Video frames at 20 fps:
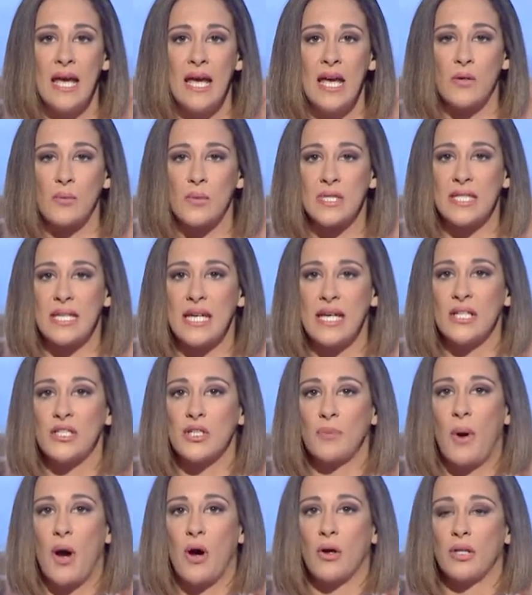It was the
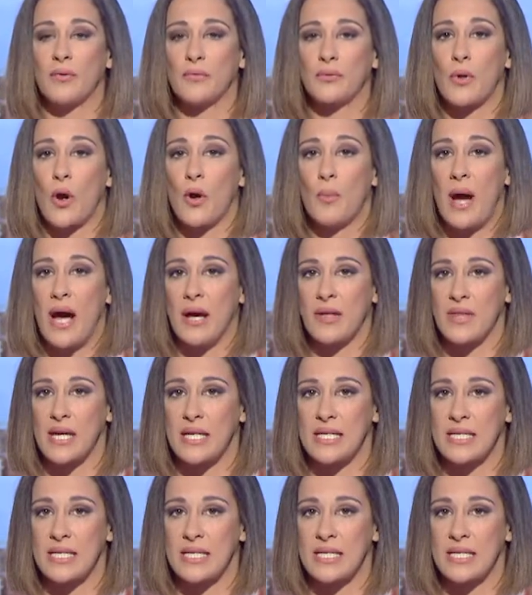Interpol of Roma that